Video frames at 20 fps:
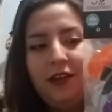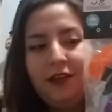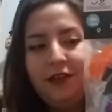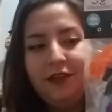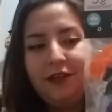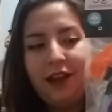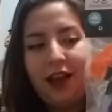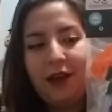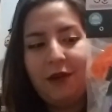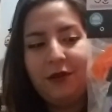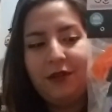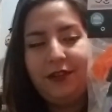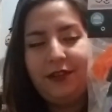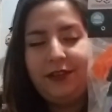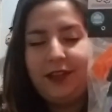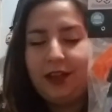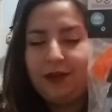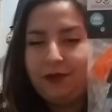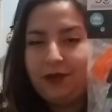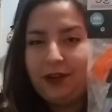so I will
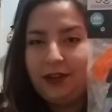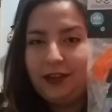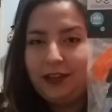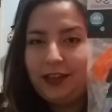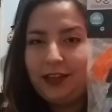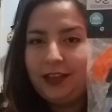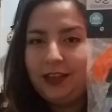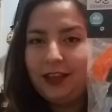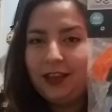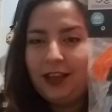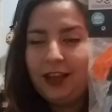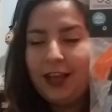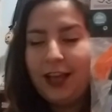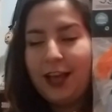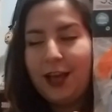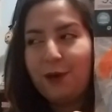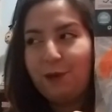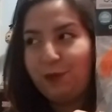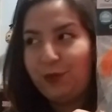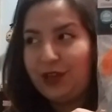definitely
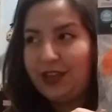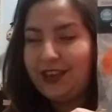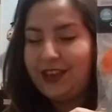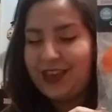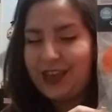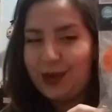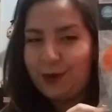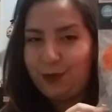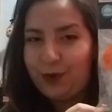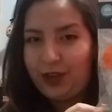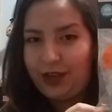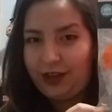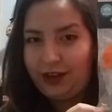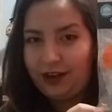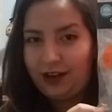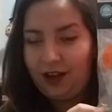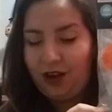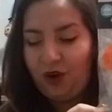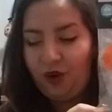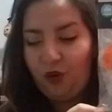be keeping